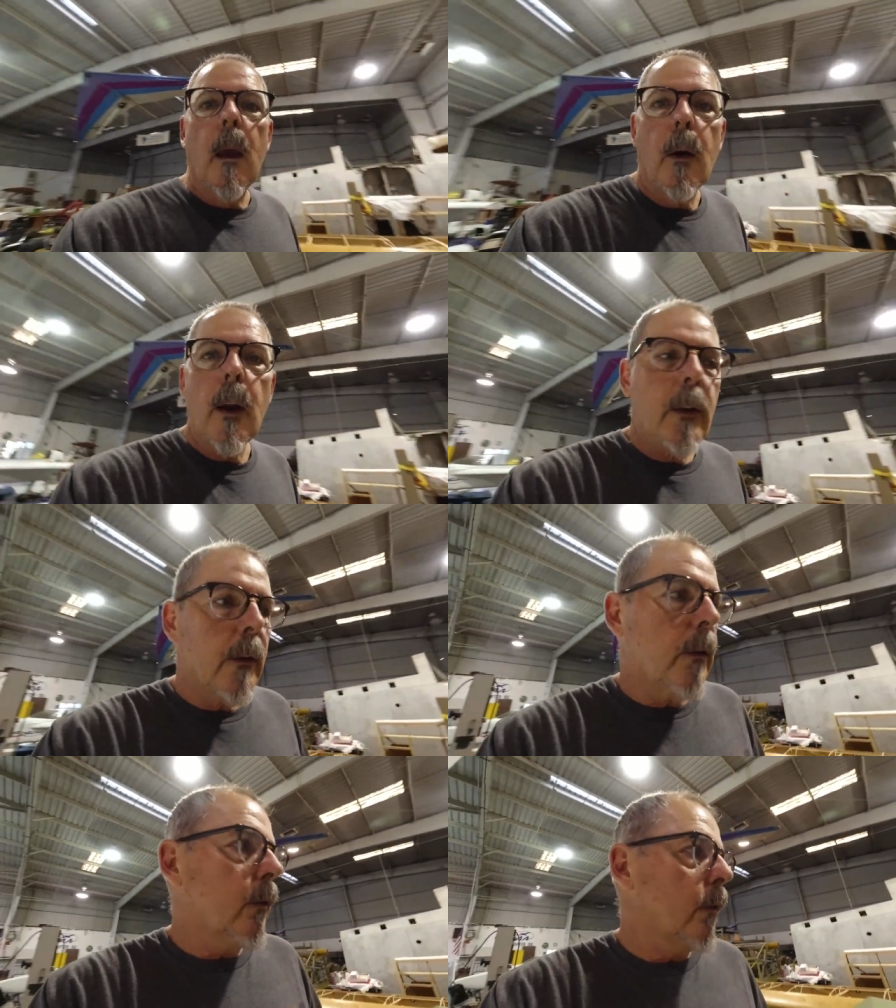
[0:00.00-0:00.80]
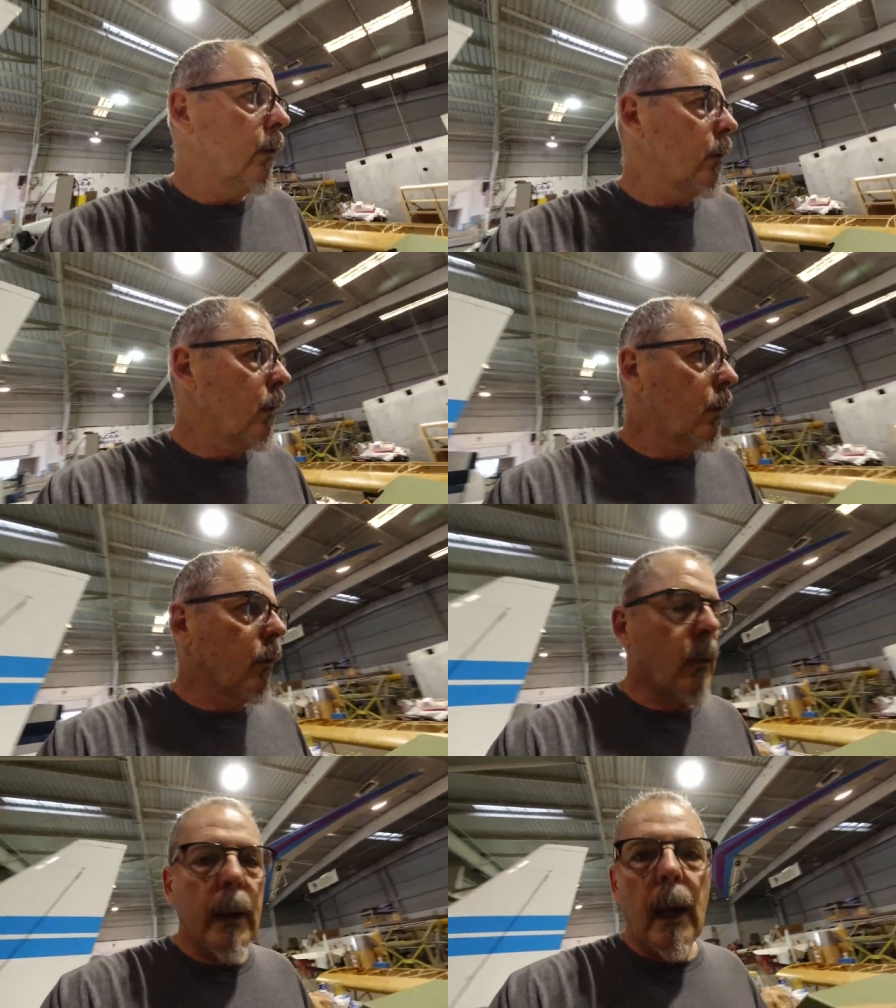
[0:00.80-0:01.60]
All right.
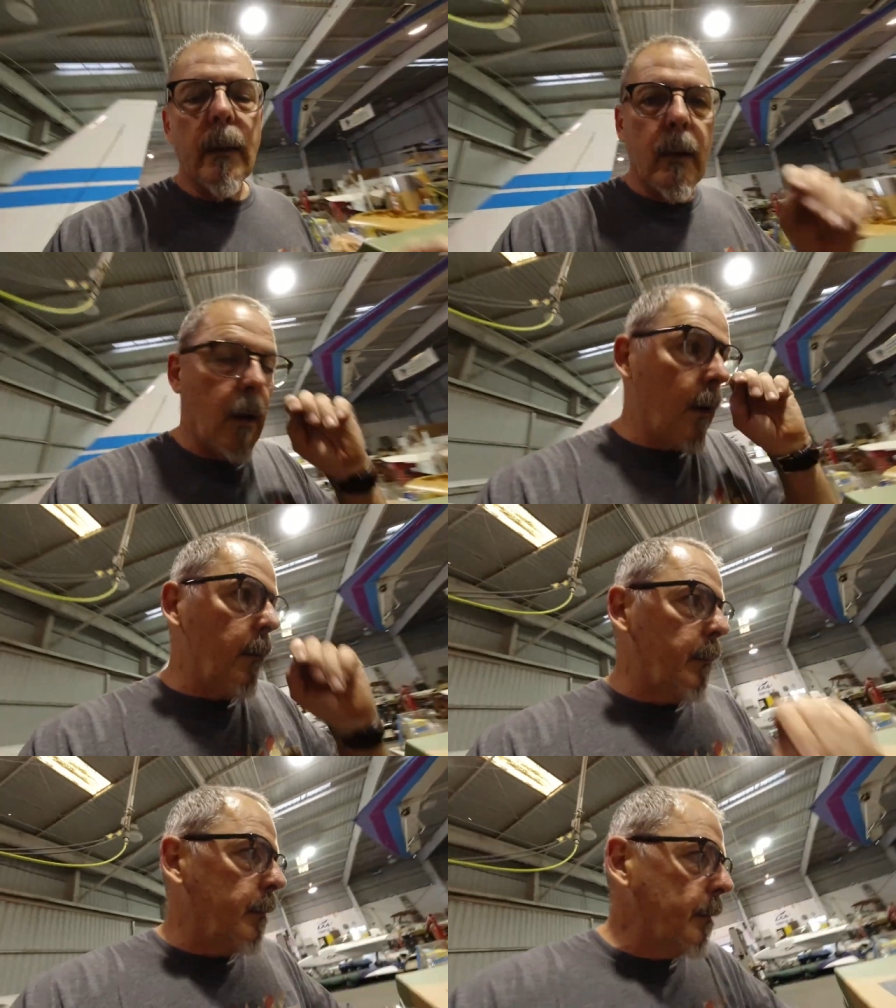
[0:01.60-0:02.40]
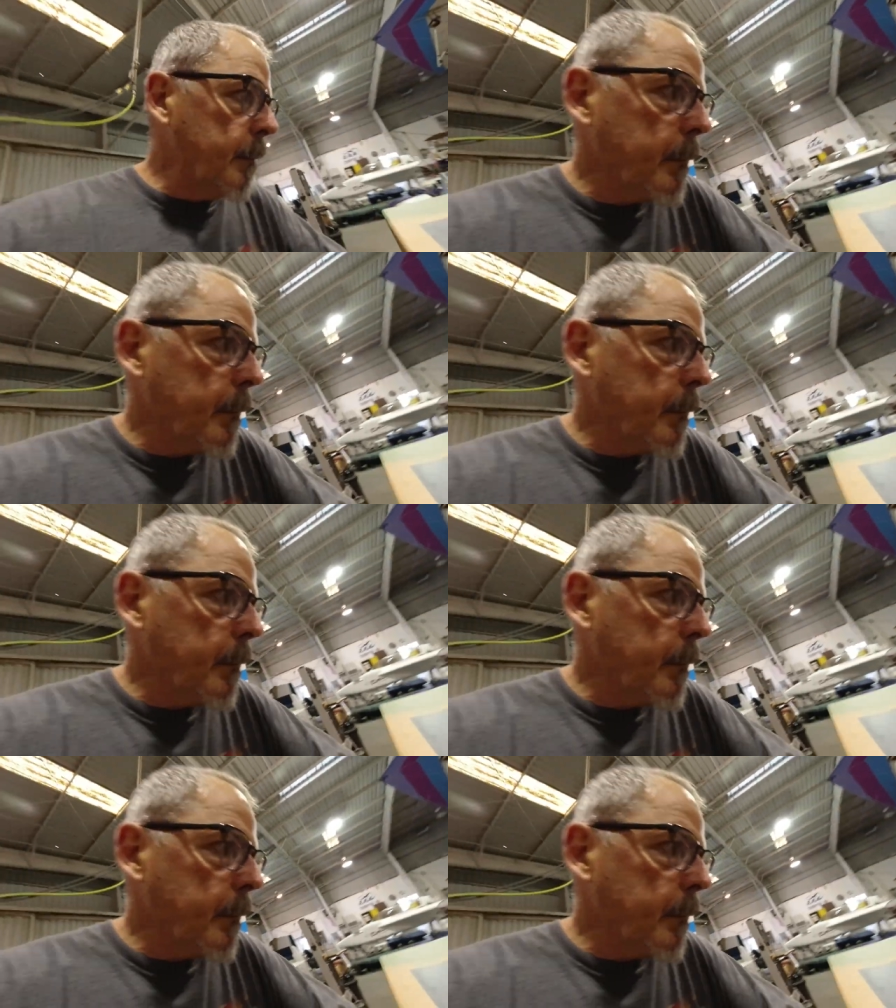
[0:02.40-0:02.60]
So I got um,